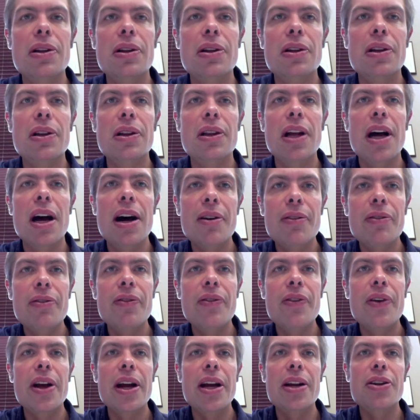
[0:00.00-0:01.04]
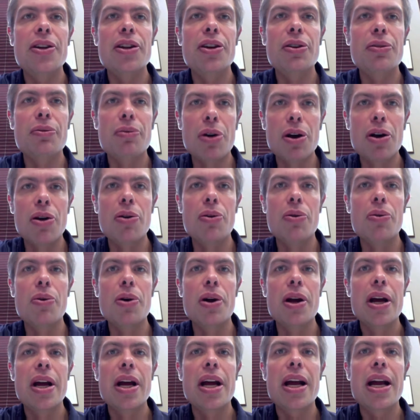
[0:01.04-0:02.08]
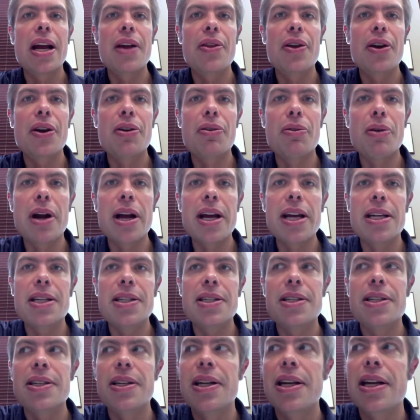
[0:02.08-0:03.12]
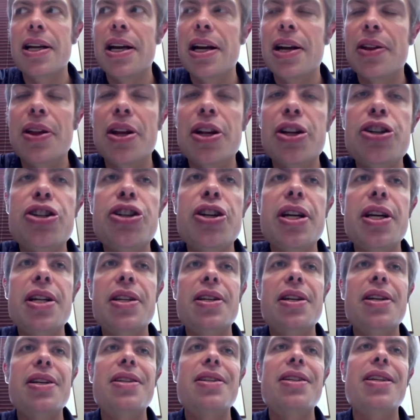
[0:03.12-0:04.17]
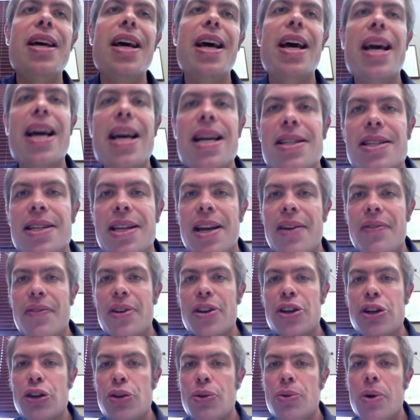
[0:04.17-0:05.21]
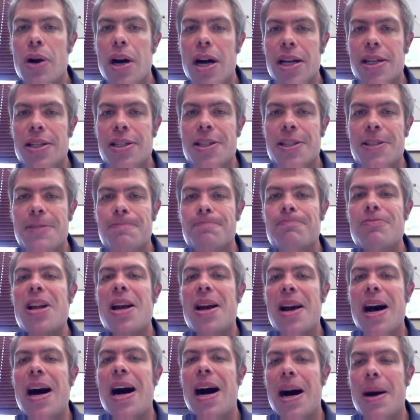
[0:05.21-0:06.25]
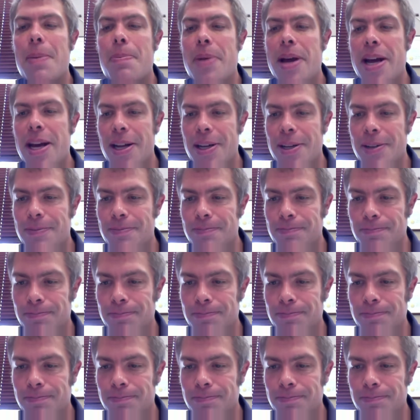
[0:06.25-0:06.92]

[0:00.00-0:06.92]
love and to grow in the grace that Jesus has given to us. Amen.